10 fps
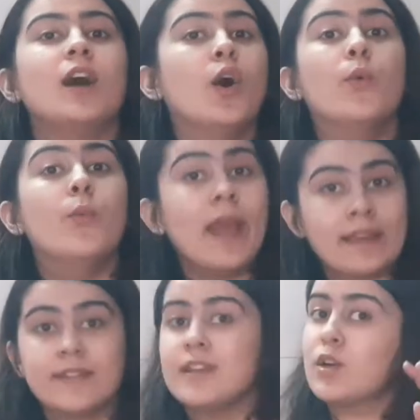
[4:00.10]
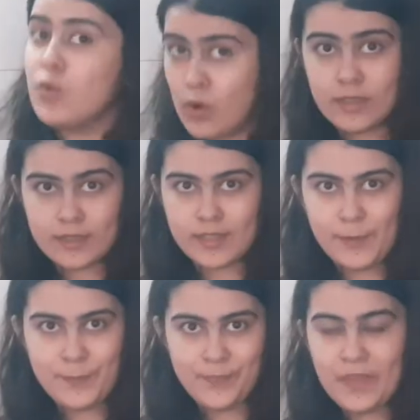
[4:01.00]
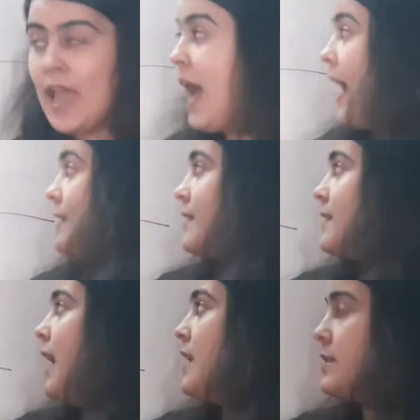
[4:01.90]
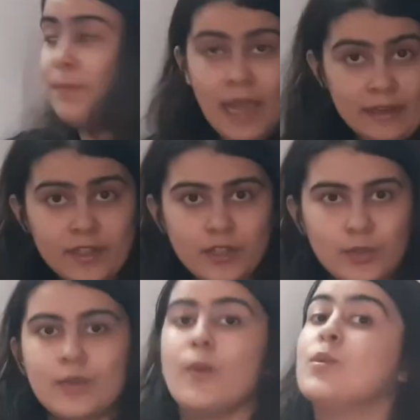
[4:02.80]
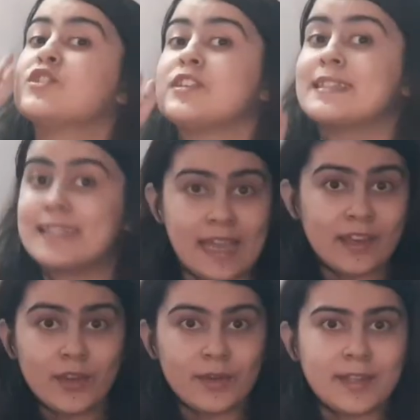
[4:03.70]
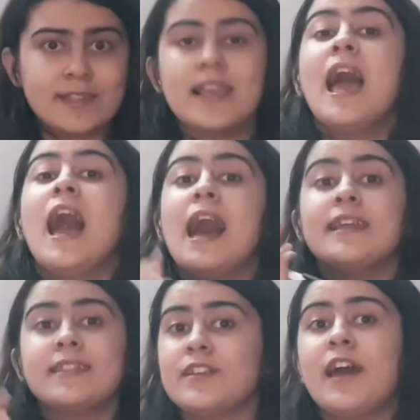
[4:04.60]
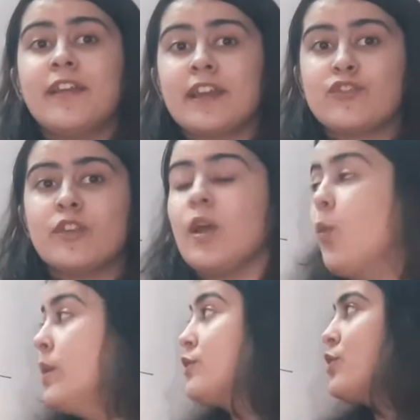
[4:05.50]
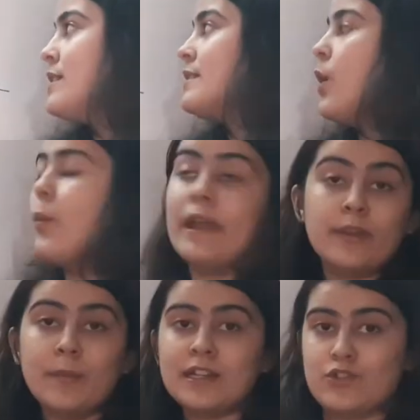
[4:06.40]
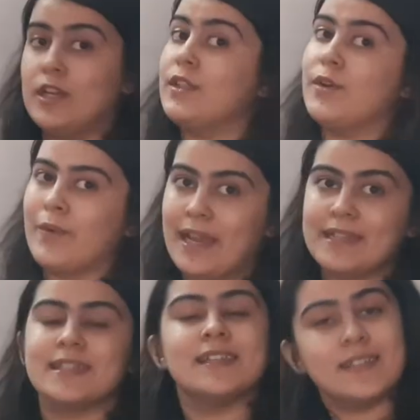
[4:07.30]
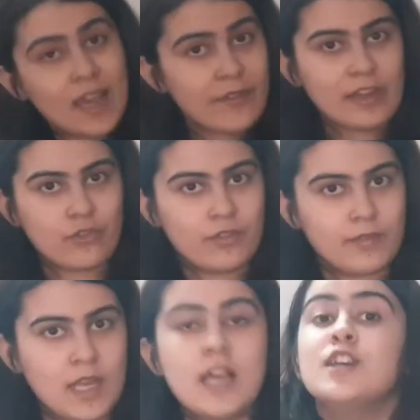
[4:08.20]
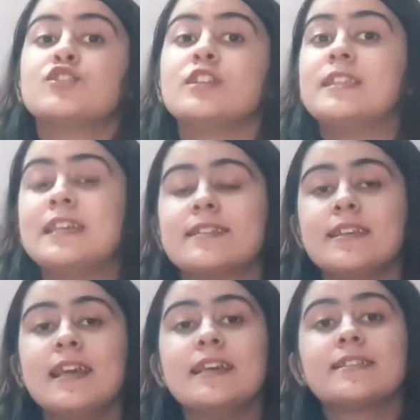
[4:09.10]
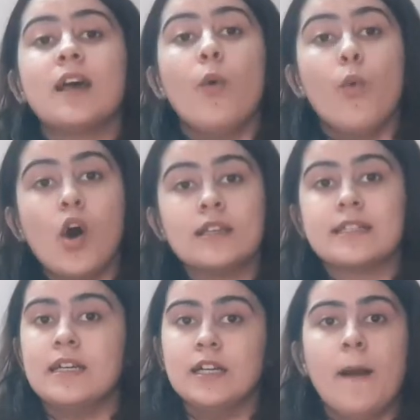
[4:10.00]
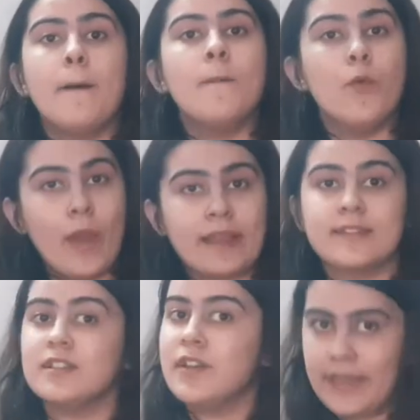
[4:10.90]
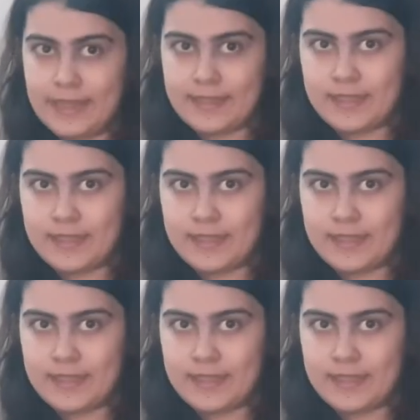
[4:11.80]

a vector quantity, as it has magnitude which is 10 units and the direction which is very much the right direction. So this is what a vector is.